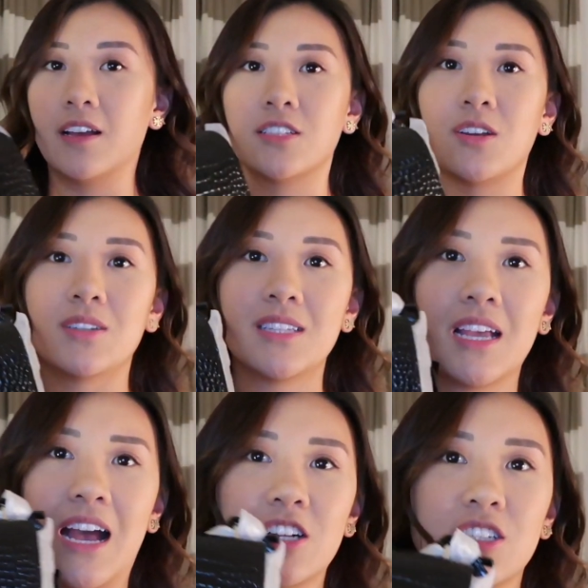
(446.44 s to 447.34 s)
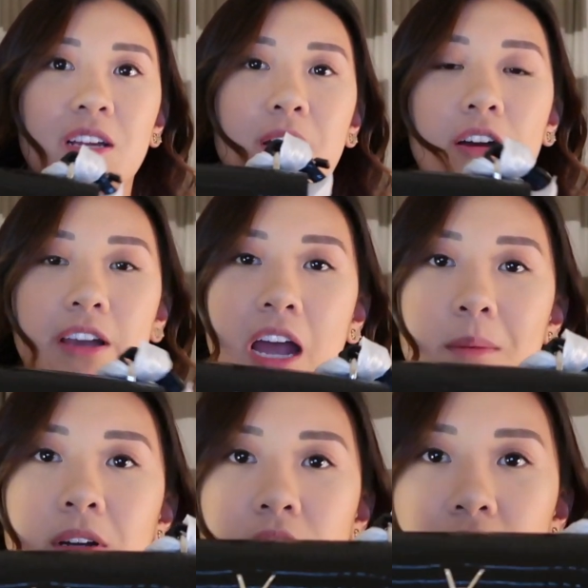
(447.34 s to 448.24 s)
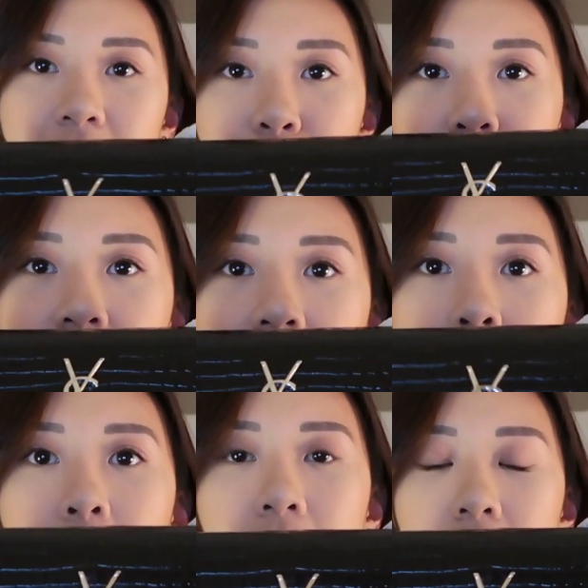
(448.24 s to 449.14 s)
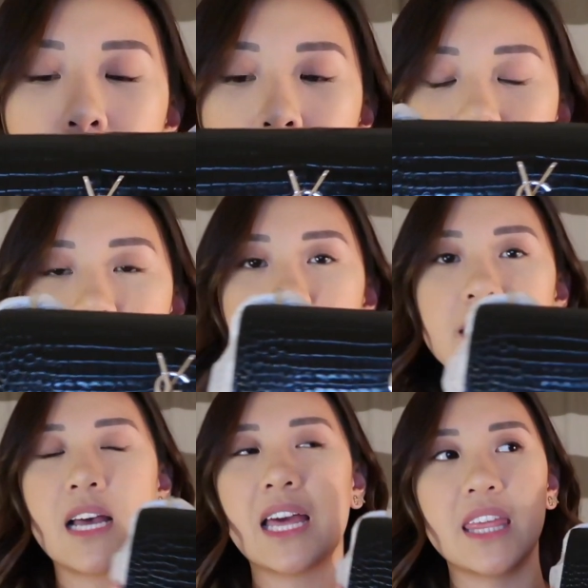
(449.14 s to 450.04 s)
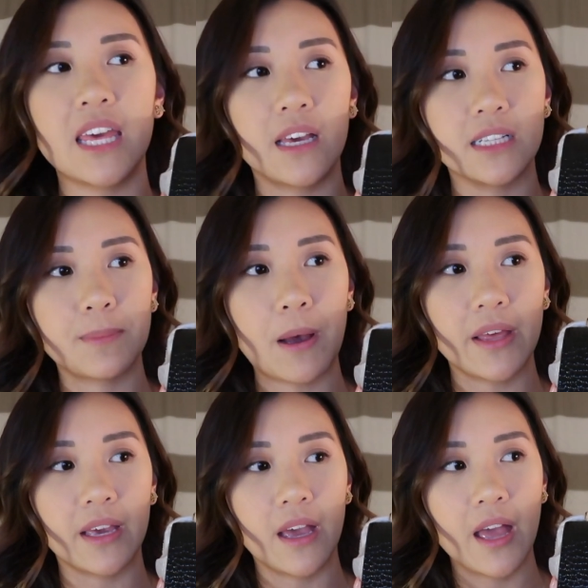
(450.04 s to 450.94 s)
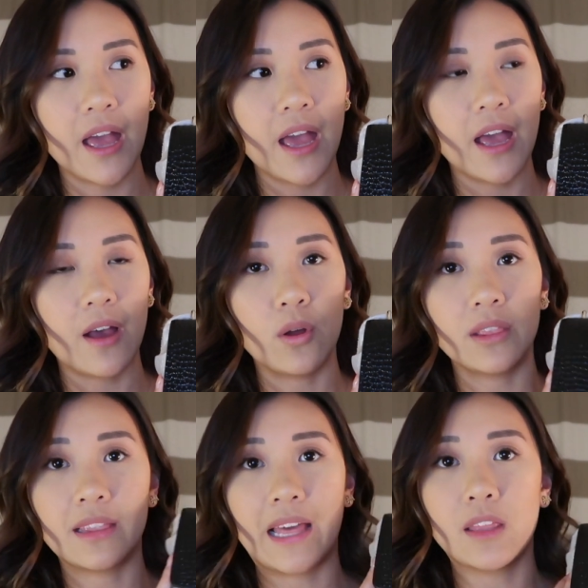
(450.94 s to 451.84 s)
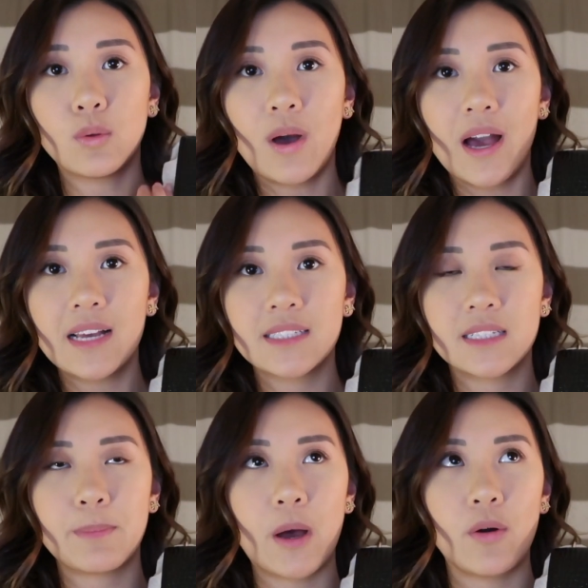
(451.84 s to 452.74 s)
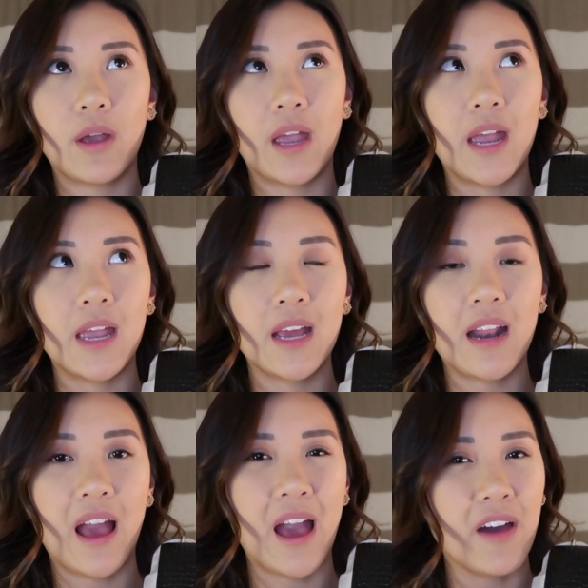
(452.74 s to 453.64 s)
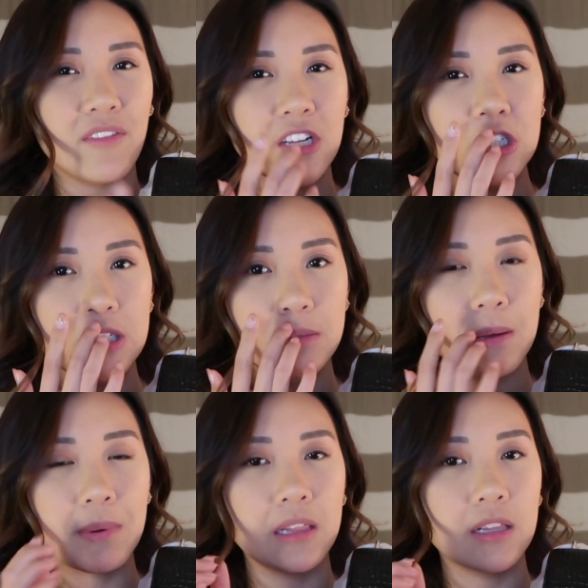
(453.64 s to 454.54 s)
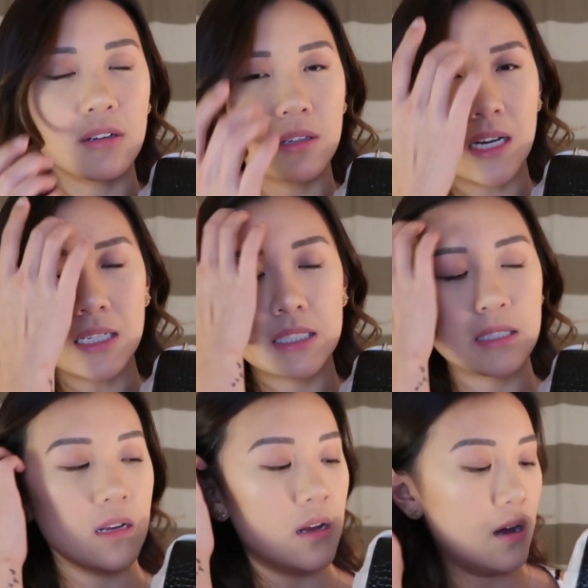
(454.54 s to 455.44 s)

So it's like actually on camera it looks pretty big, but this is, I think it's about like lengthwise is about 8.5 inches, maybe a little less.